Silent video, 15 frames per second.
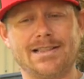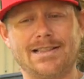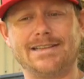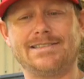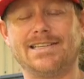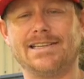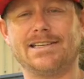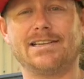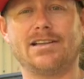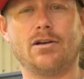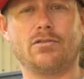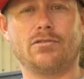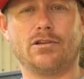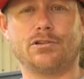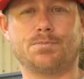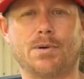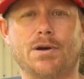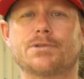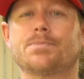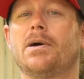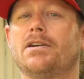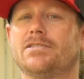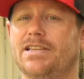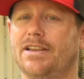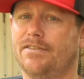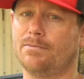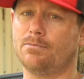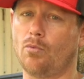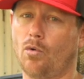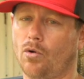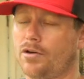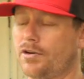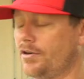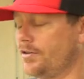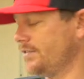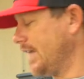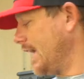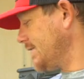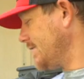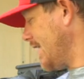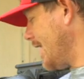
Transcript: they tend to go to those brush piles even more during that